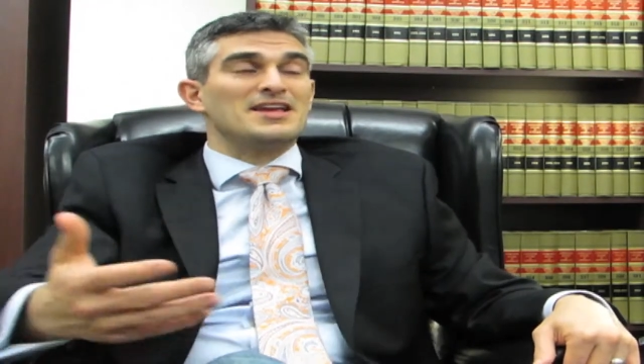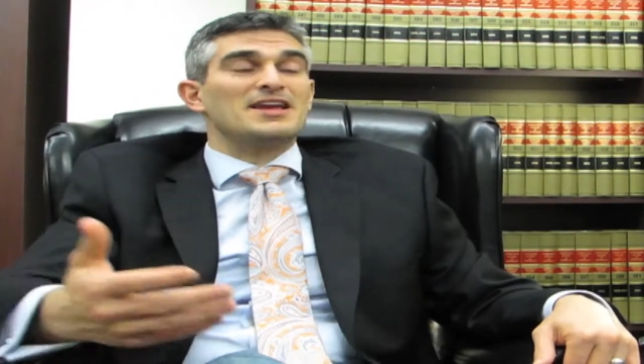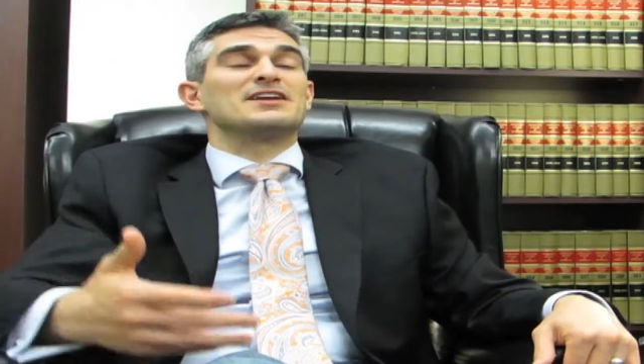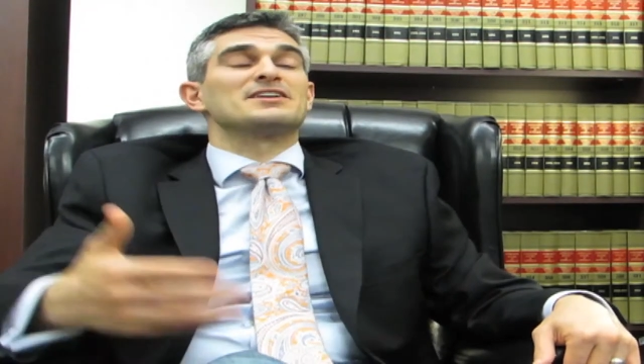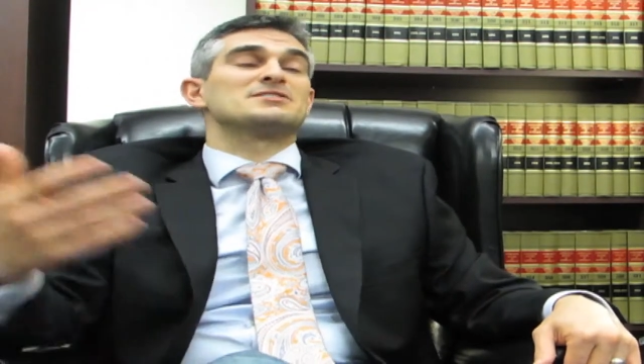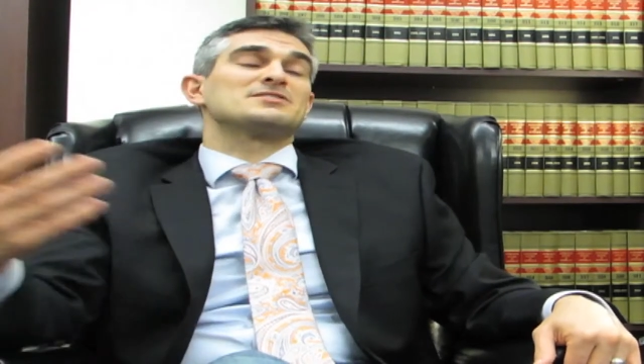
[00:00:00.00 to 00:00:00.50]

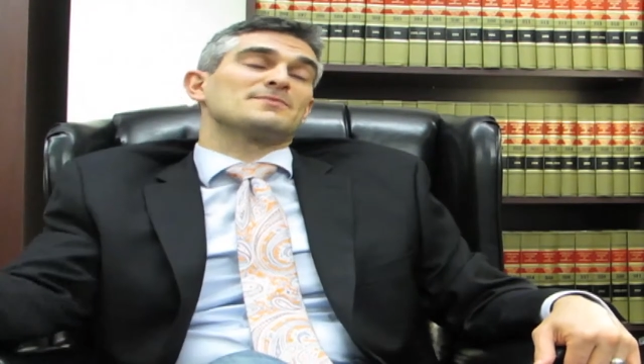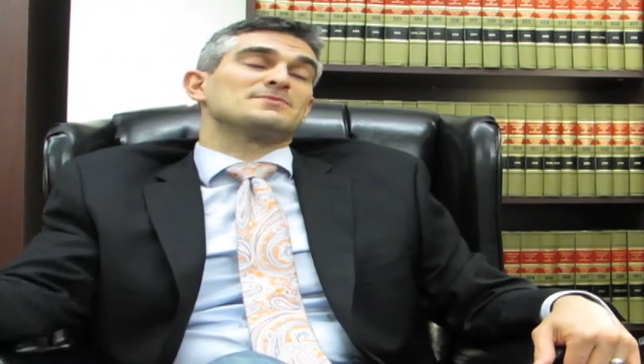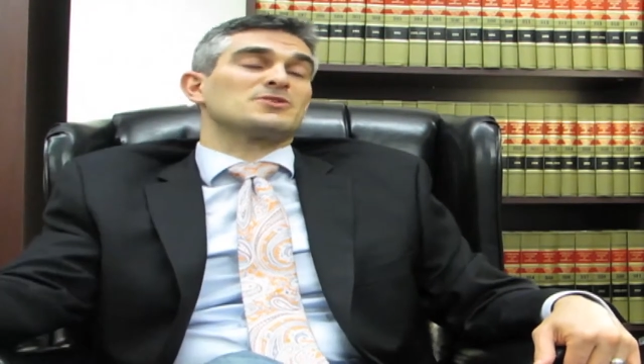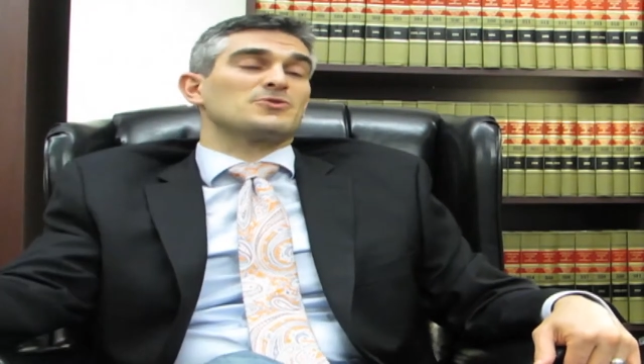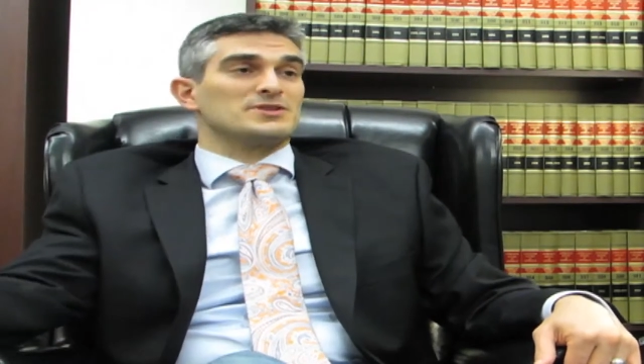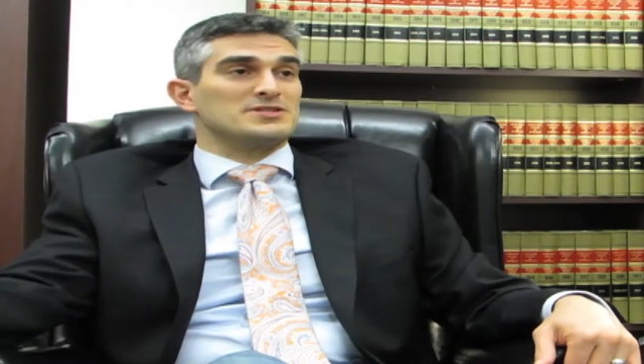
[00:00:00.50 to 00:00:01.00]
in a
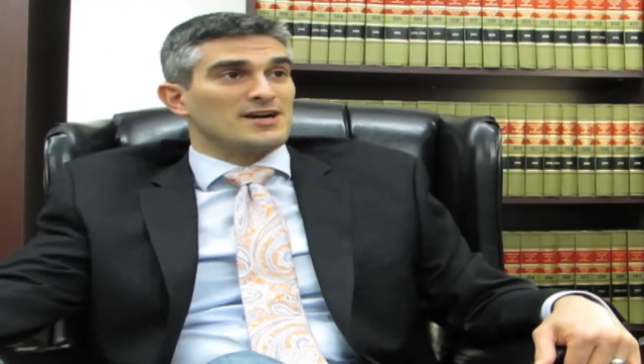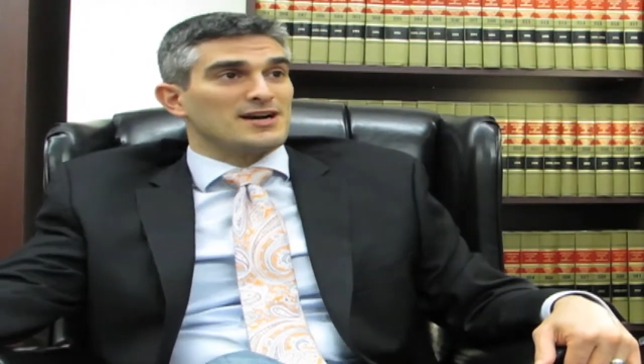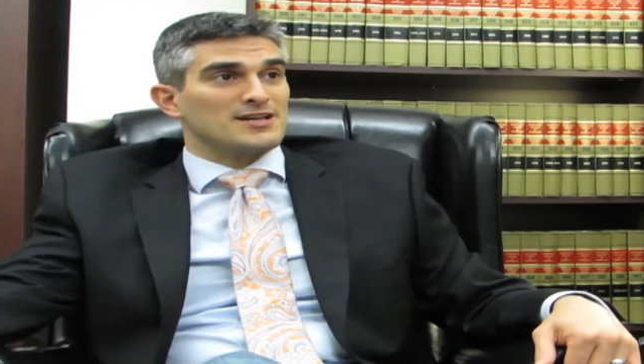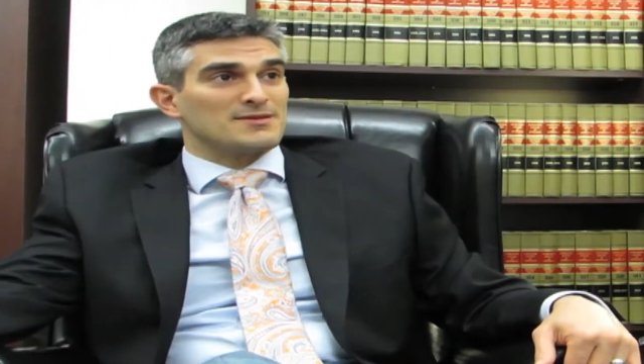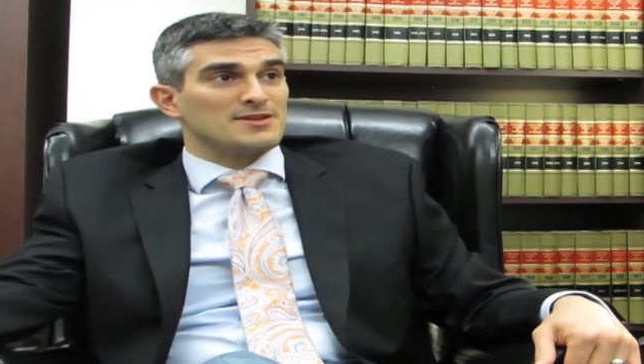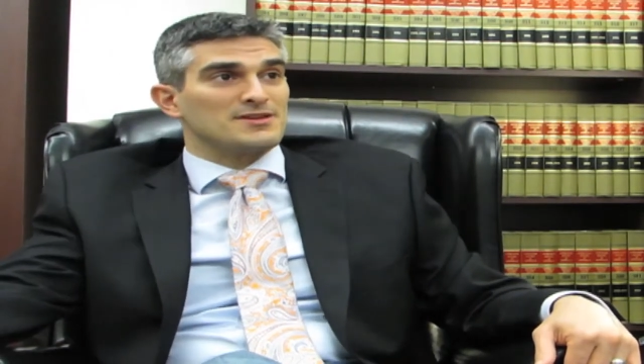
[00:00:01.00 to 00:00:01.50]
subsequent
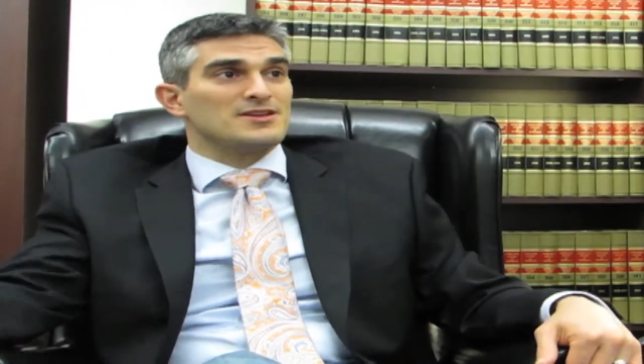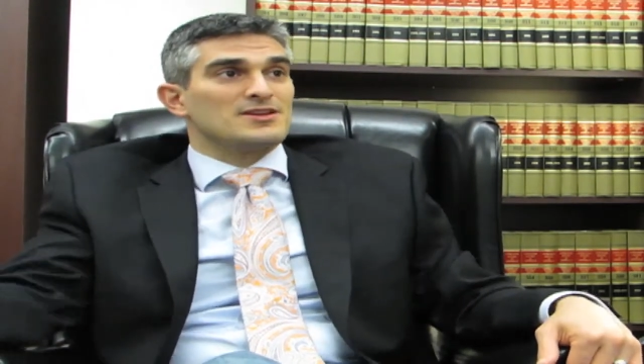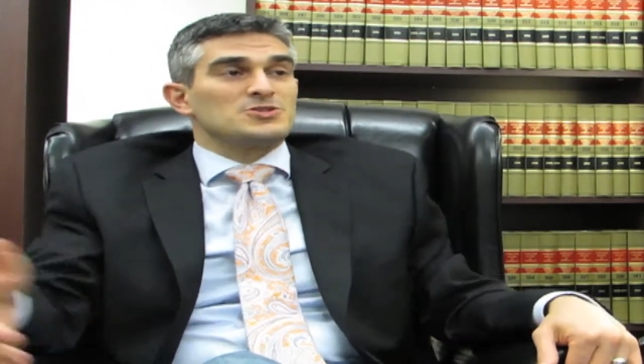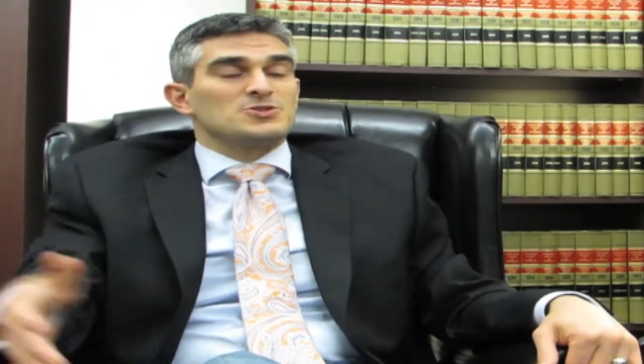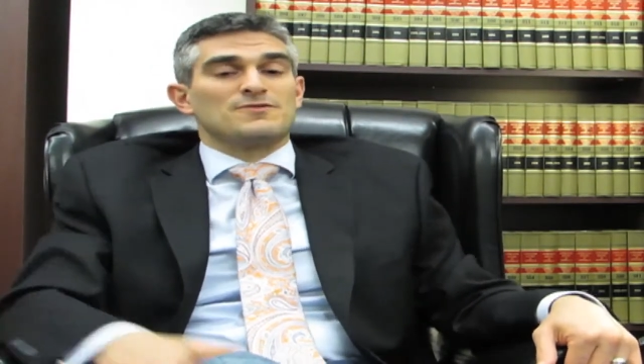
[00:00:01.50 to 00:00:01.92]
document.